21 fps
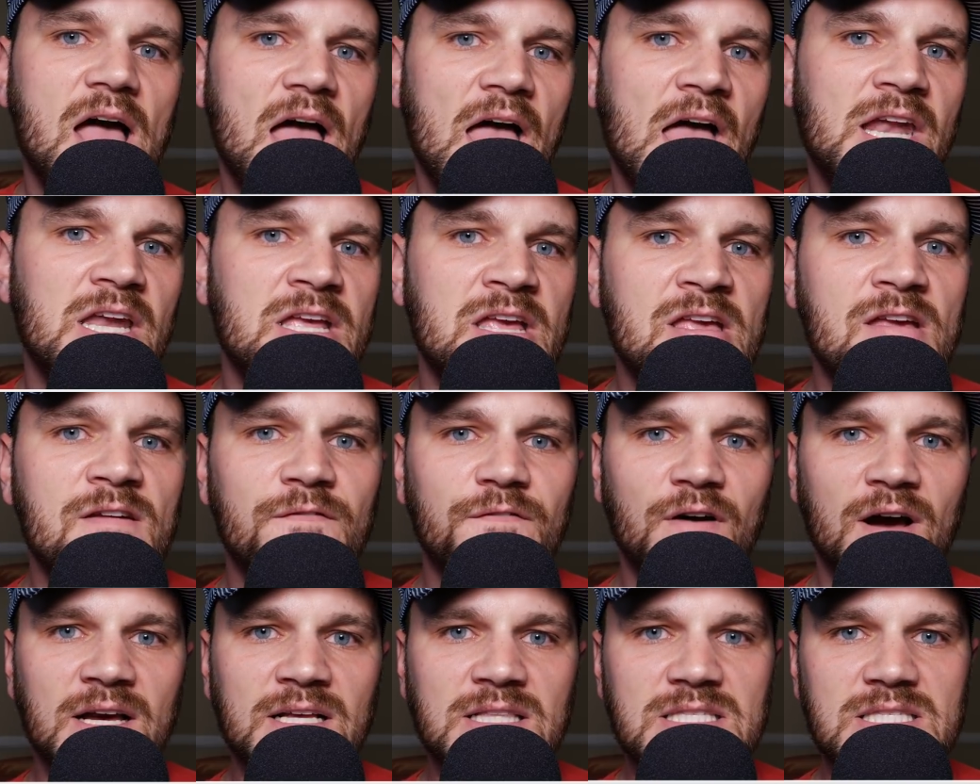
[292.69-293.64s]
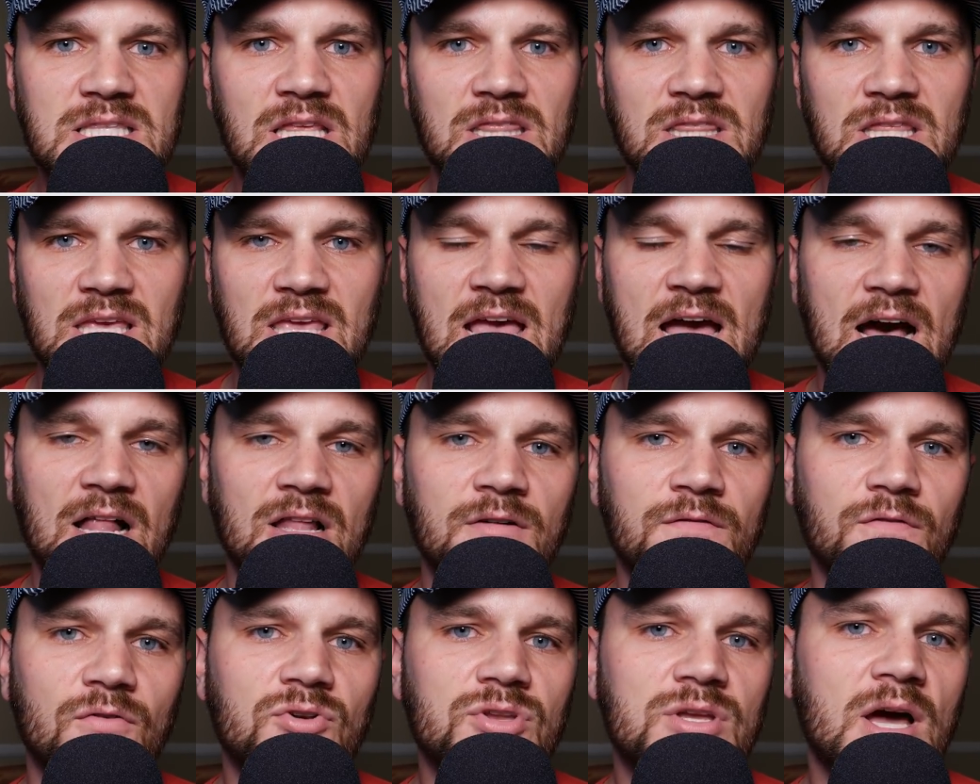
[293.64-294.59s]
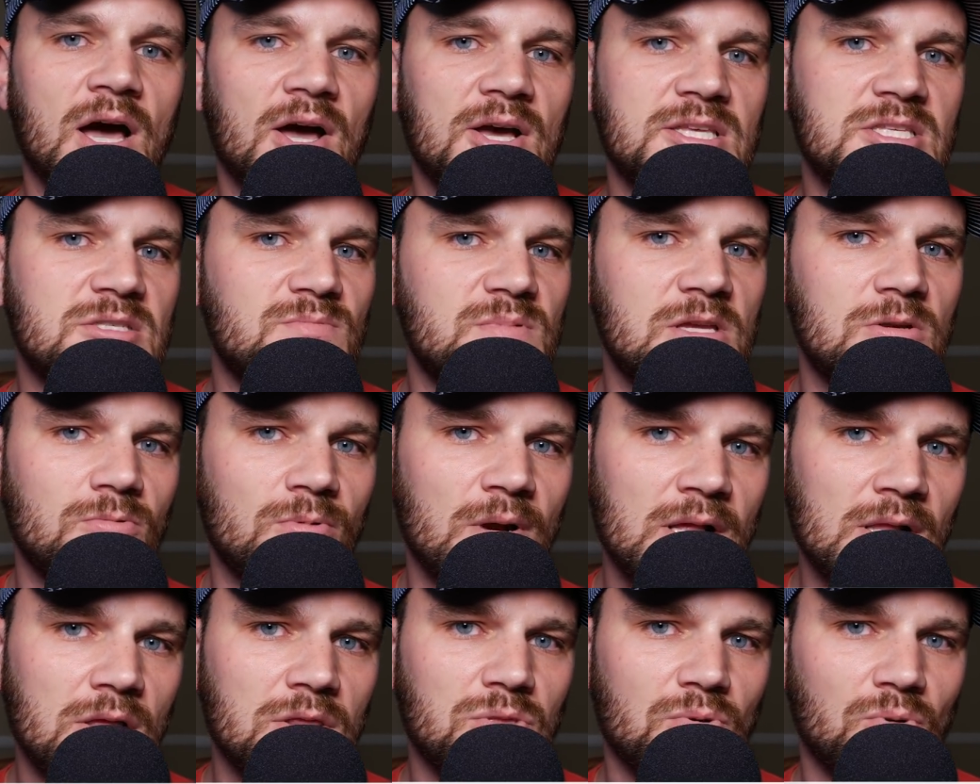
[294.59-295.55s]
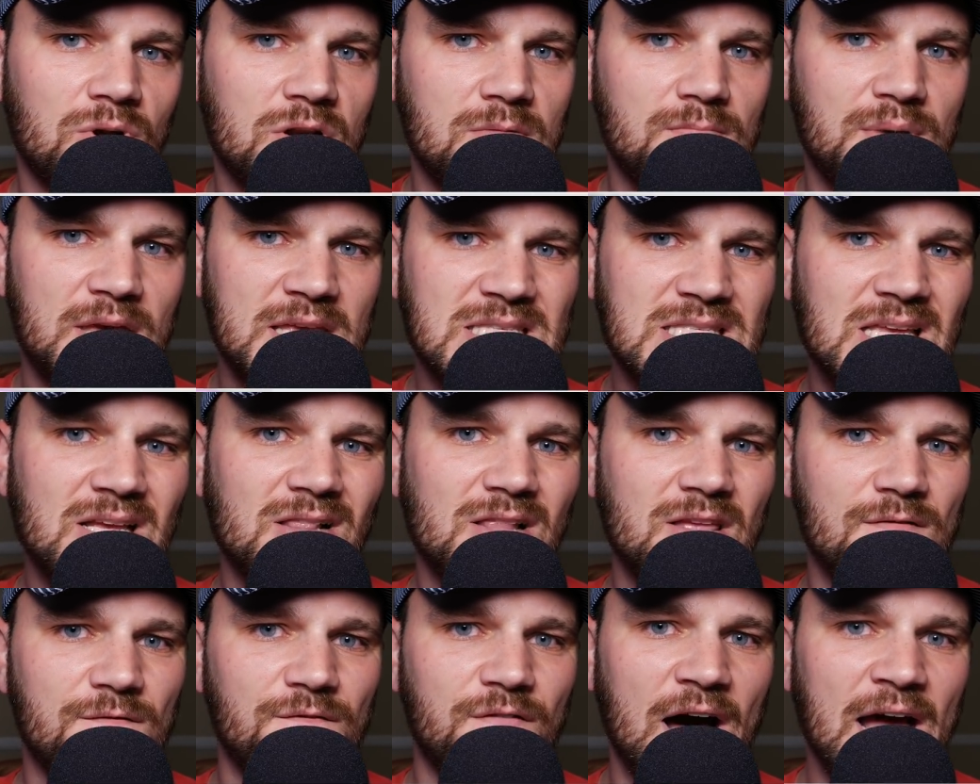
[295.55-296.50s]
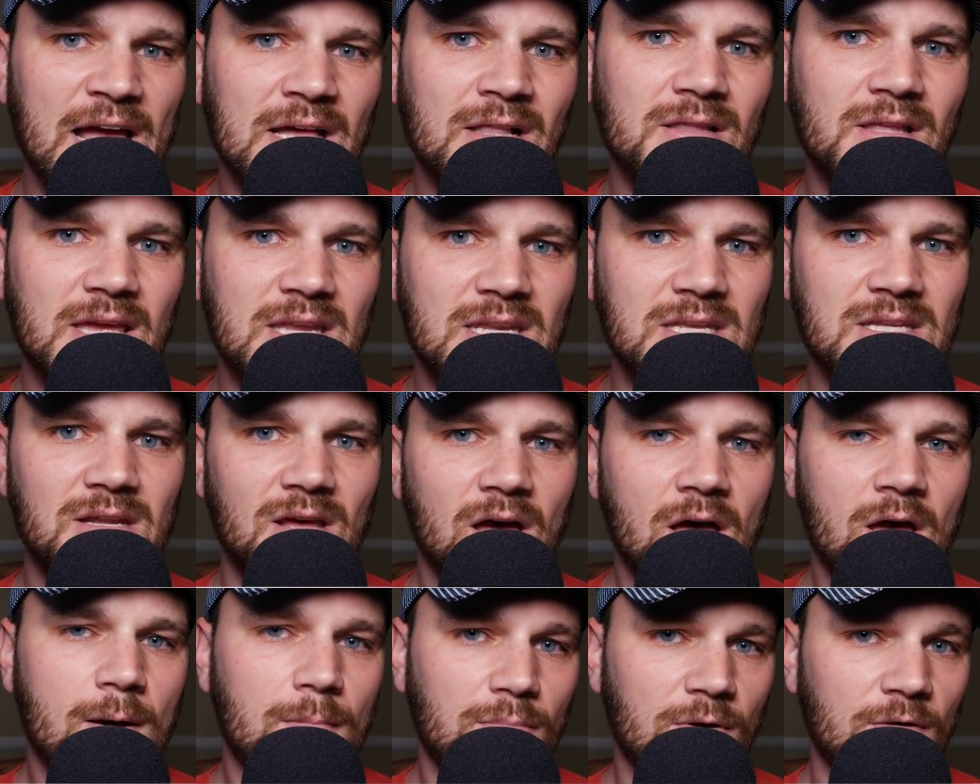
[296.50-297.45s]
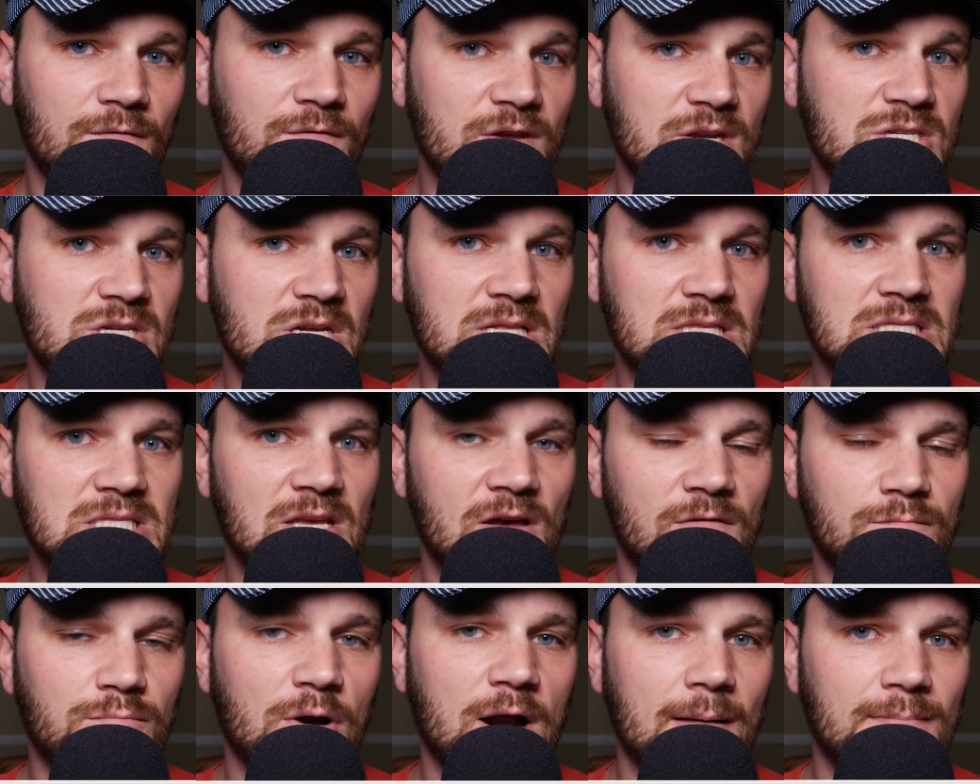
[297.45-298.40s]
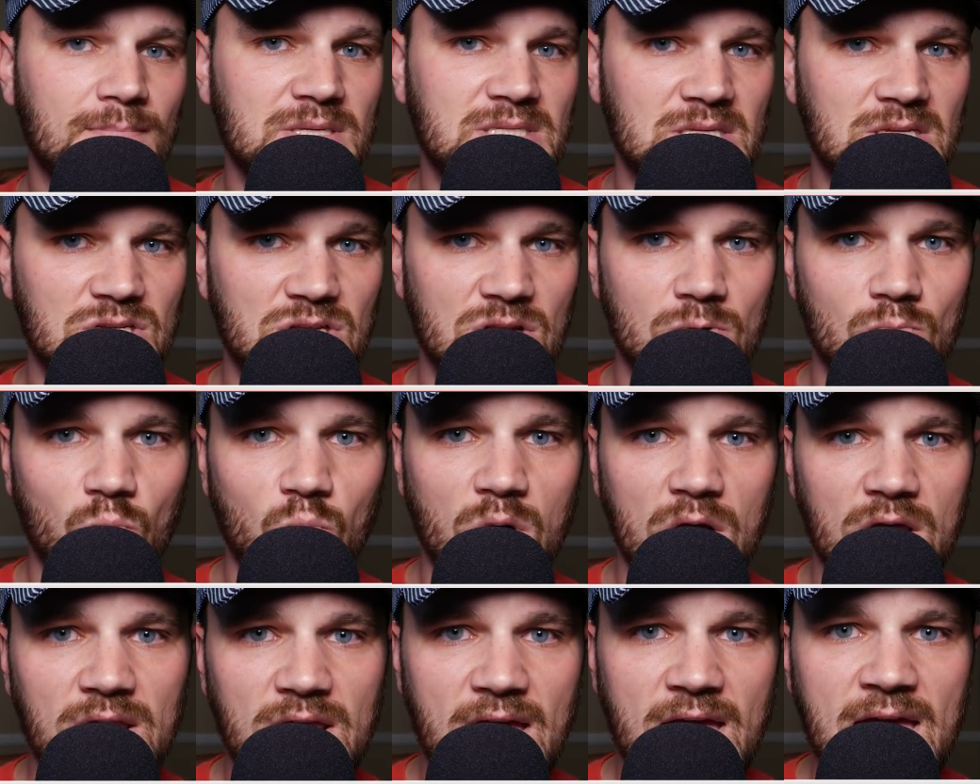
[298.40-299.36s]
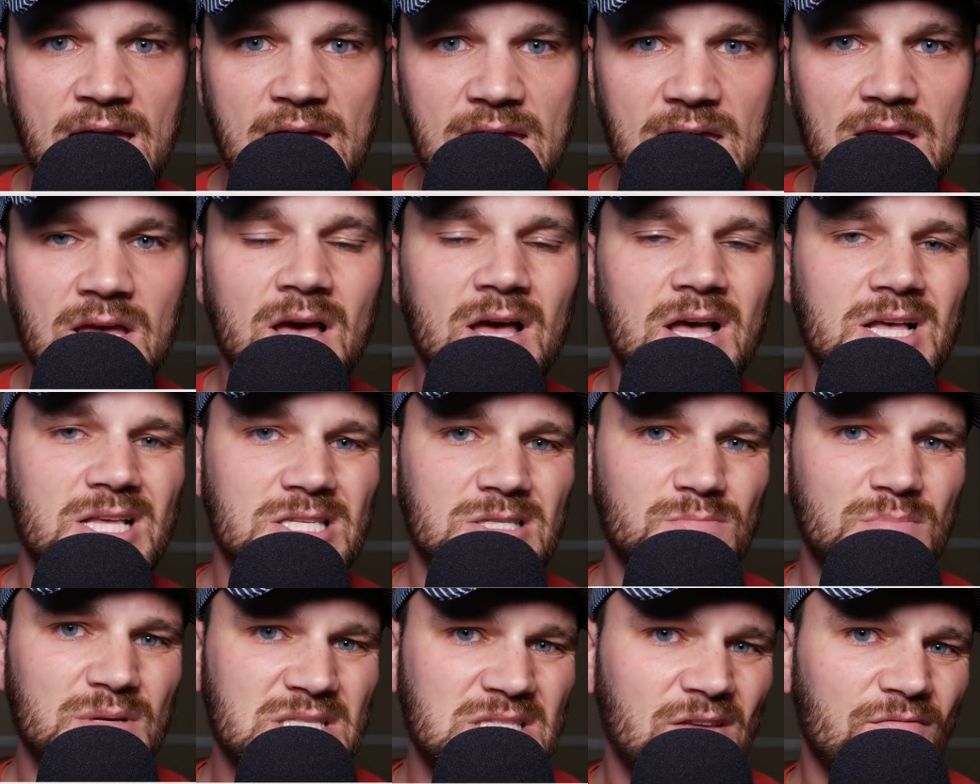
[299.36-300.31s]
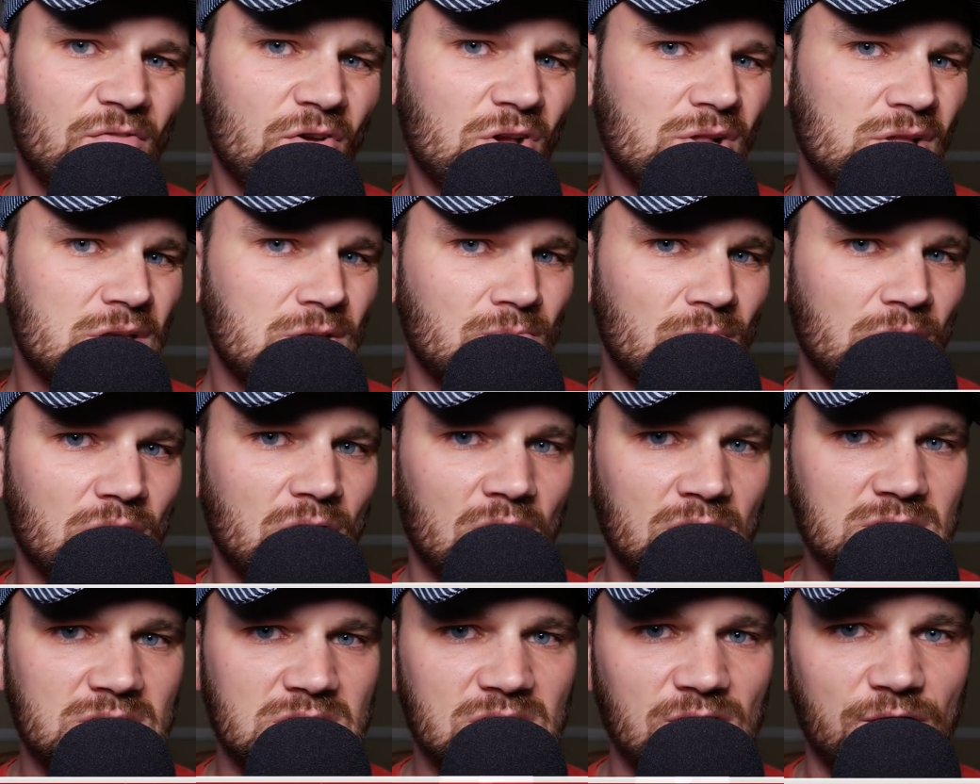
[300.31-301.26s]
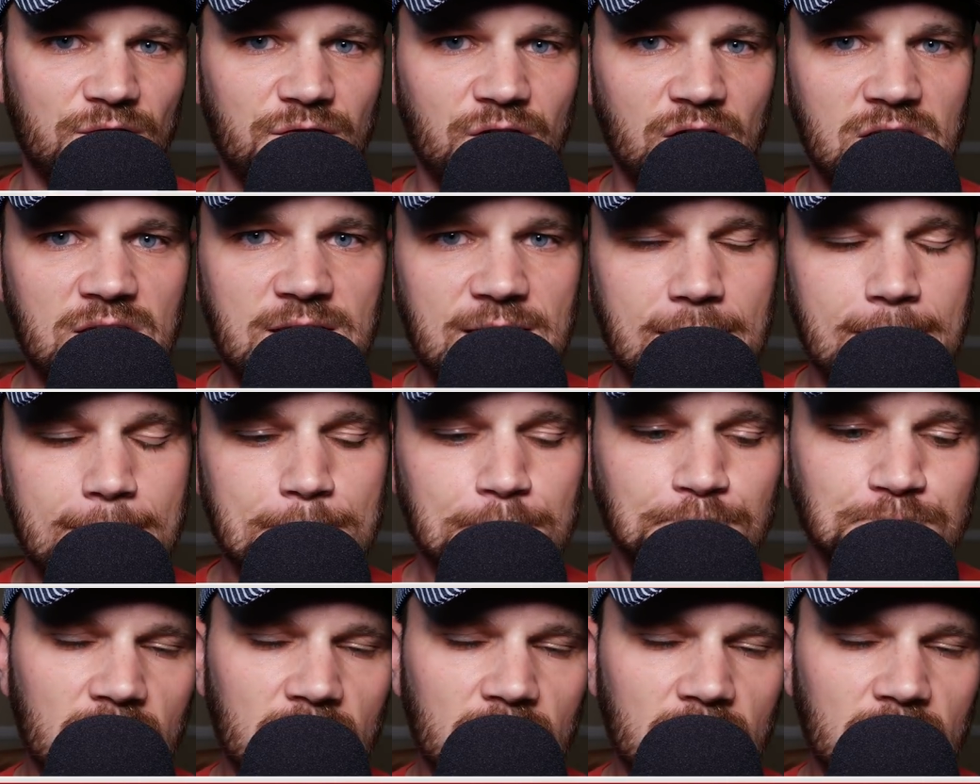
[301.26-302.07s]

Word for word: and he finds that the California High-Speed Rail Authority basically violated provisions of Proposition one A, one A, specifically in regards to funding.